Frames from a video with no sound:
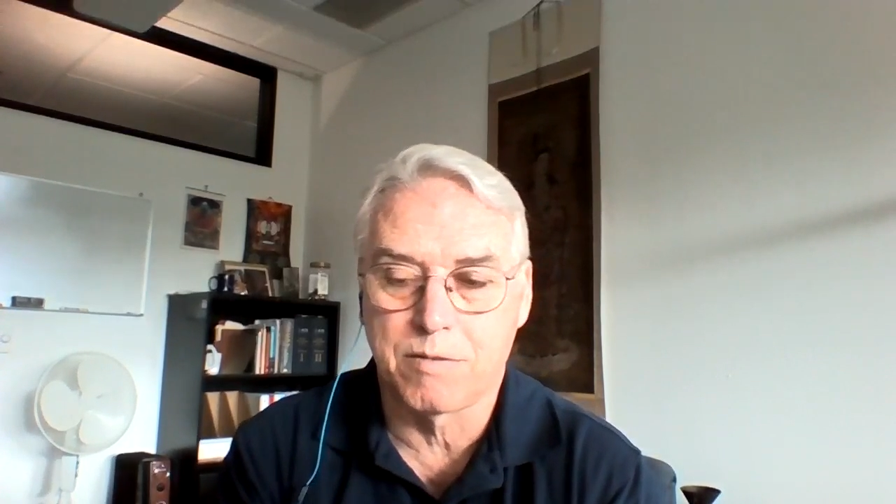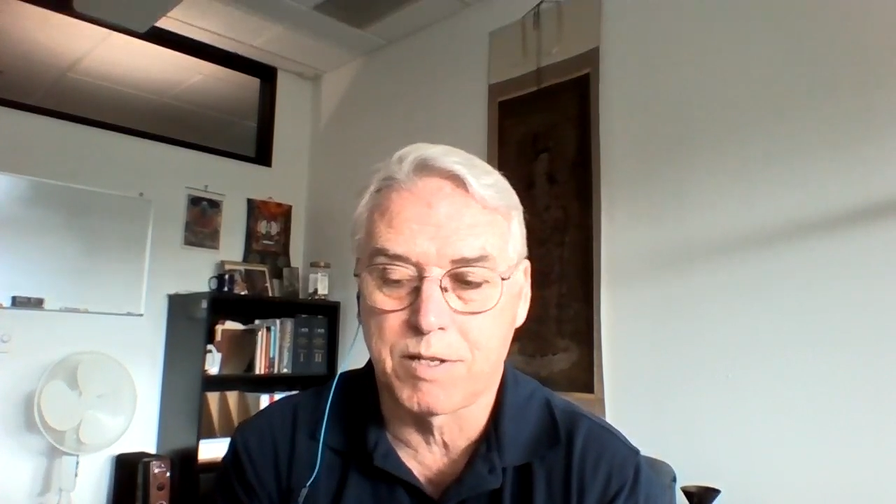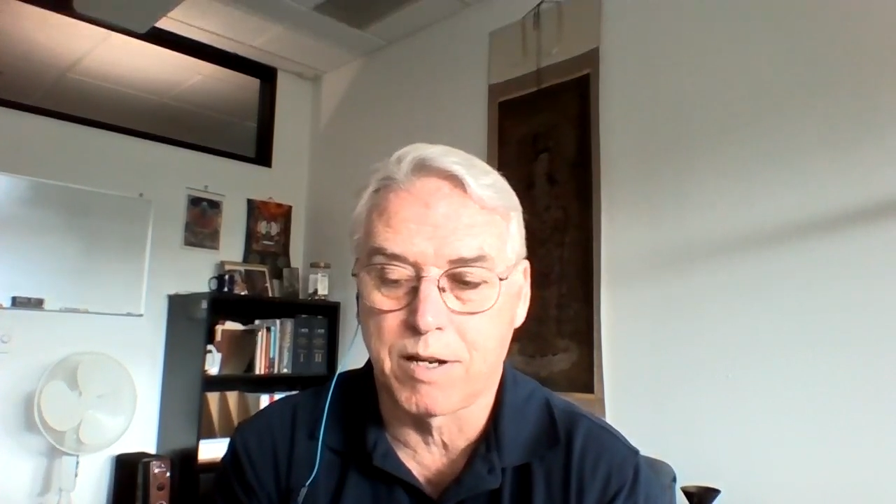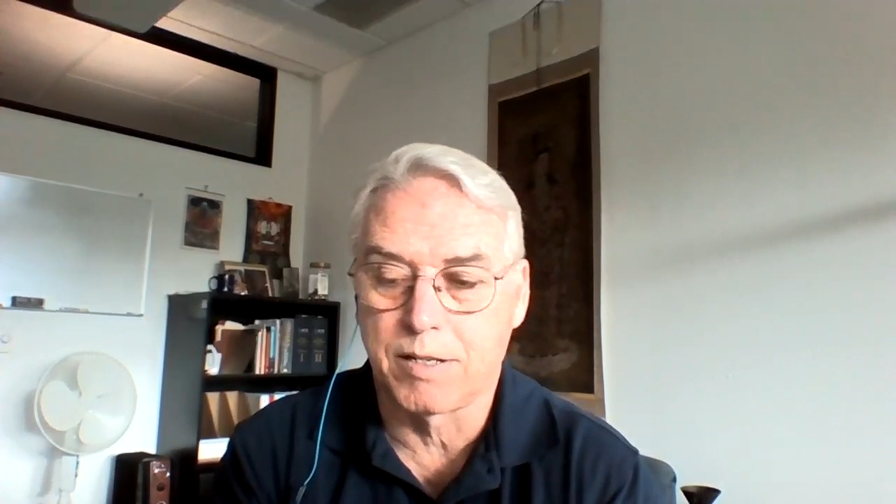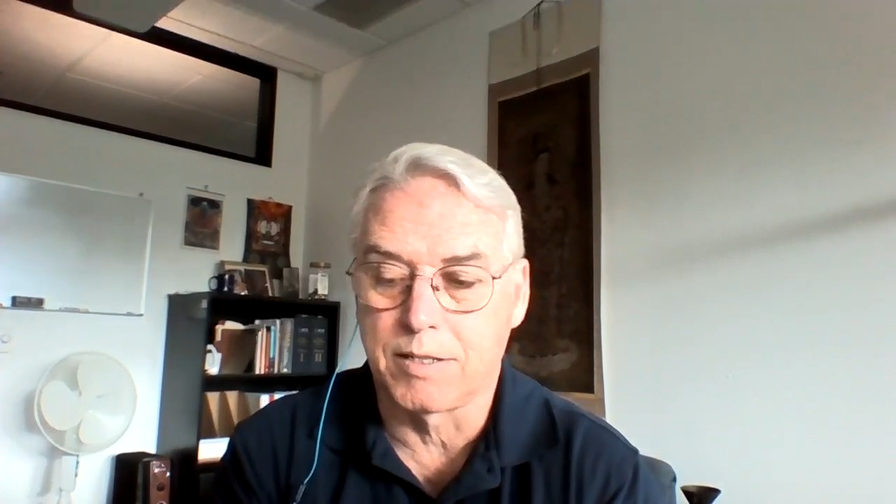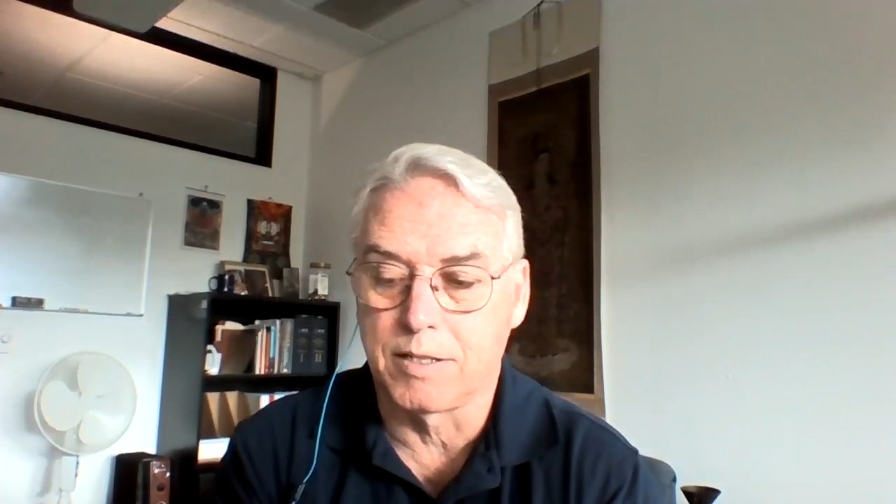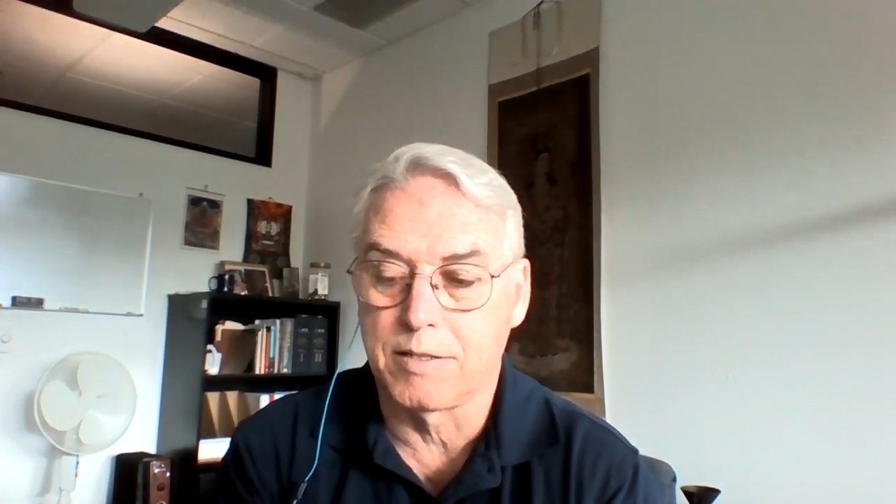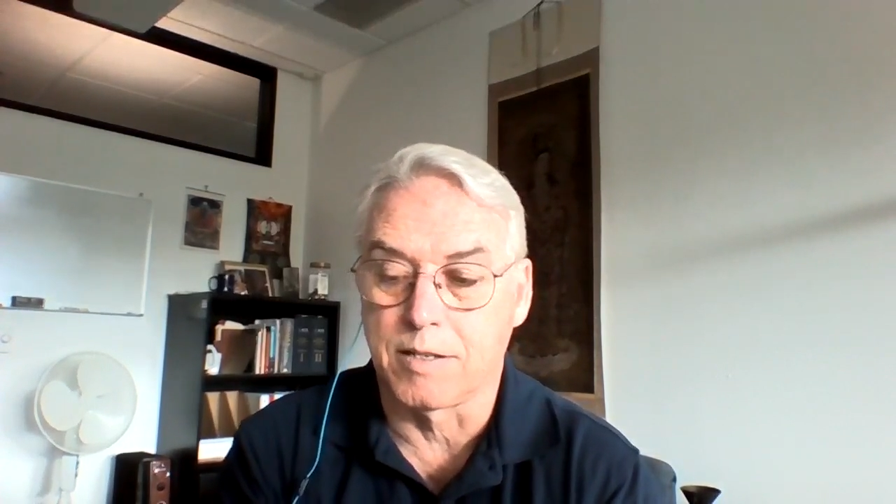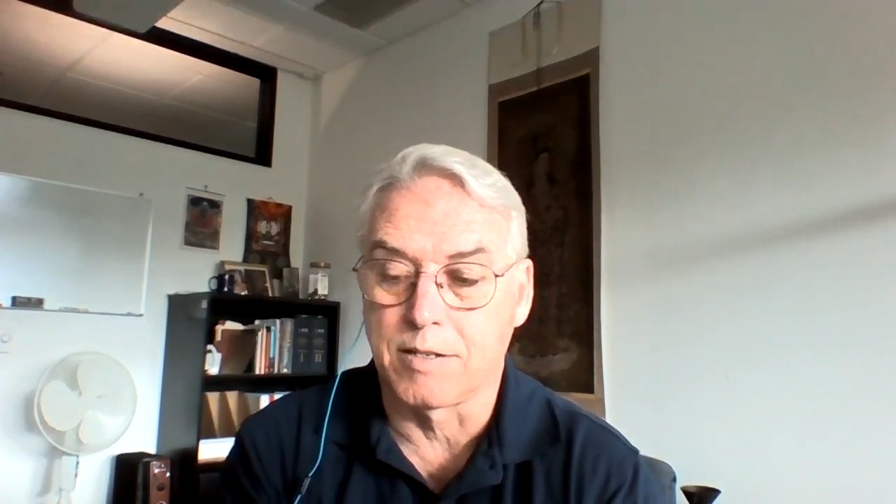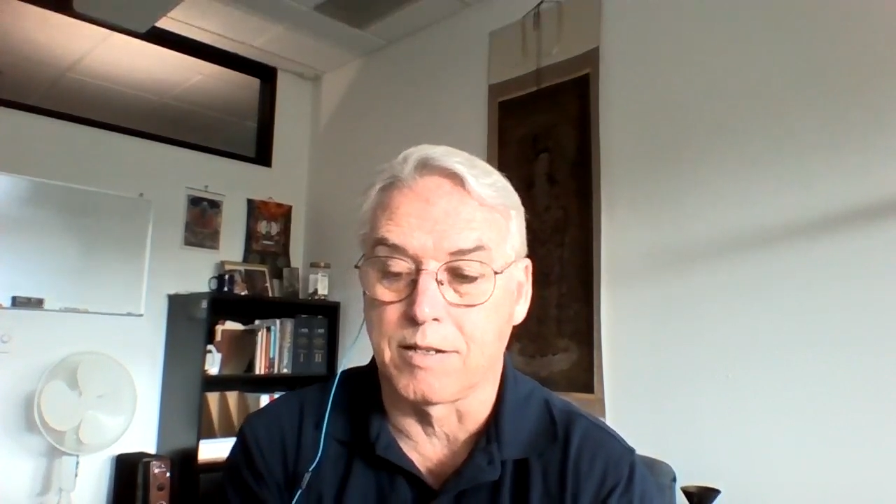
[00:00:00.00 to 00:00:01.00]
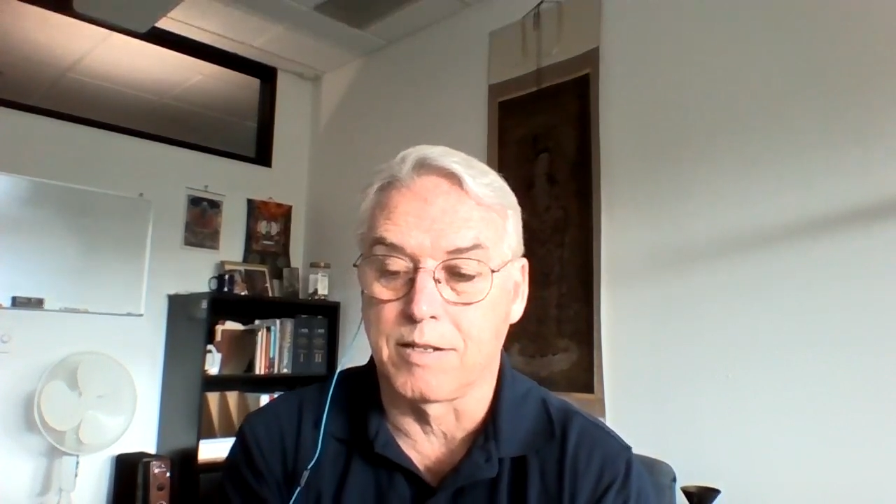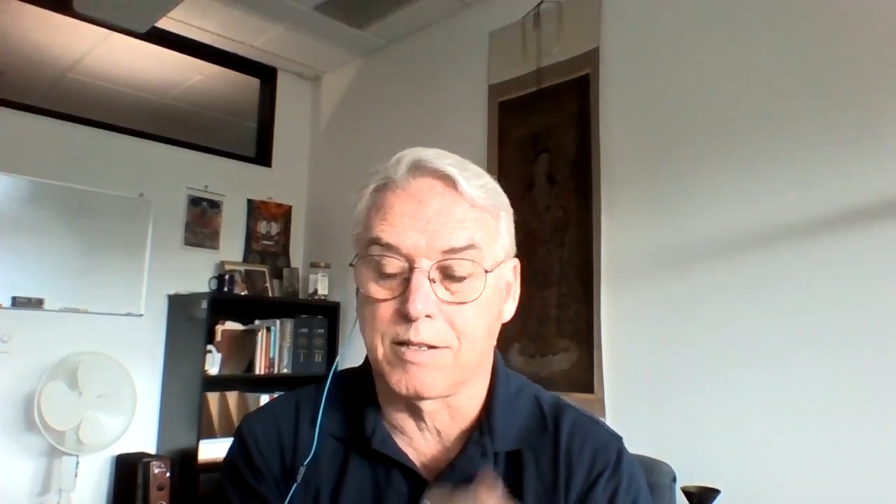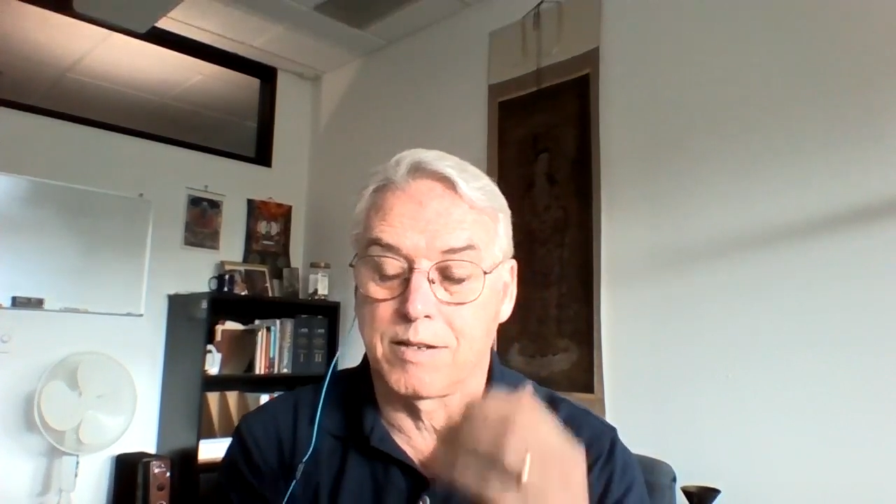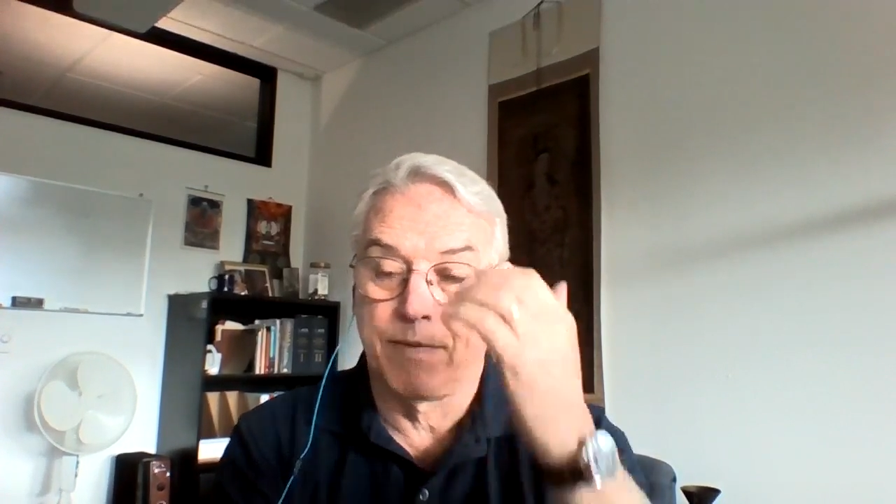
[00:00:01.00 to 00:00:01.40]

of cyclic existence.